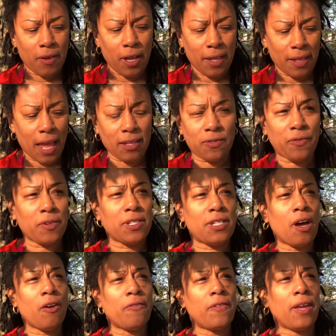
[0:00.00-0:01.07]
And that's for
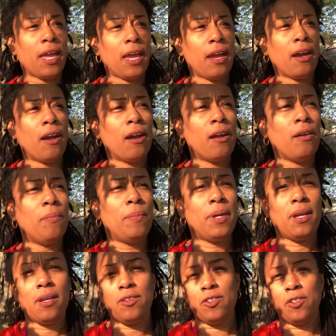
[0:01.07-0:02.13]
self-care
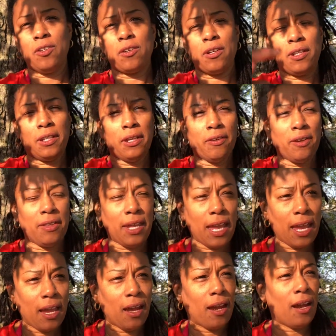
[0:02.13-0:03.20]
because you're clearing
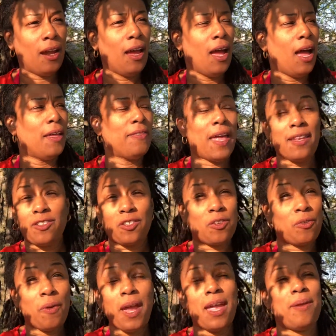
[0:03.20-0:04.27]
the air. That's
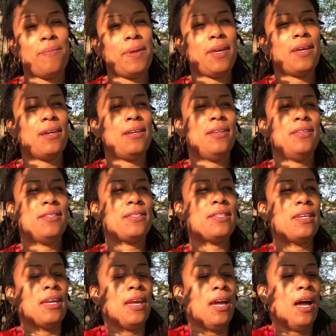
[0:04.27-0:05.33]
great because
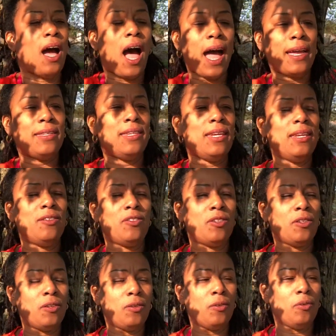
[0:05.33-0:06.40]
I need
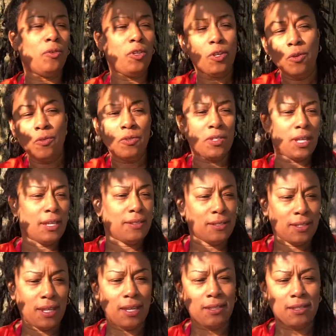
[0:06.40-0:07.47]
to use
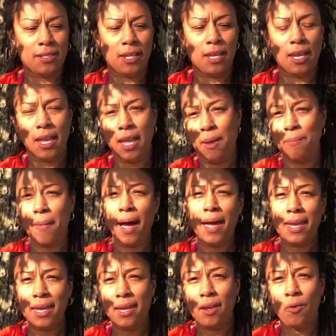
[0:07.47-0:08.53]
incense in
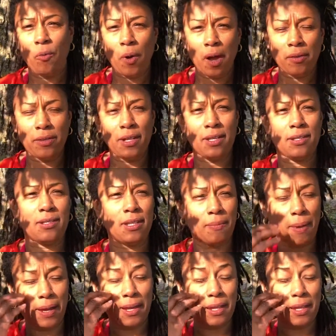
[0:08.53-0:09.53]
my wellness, in my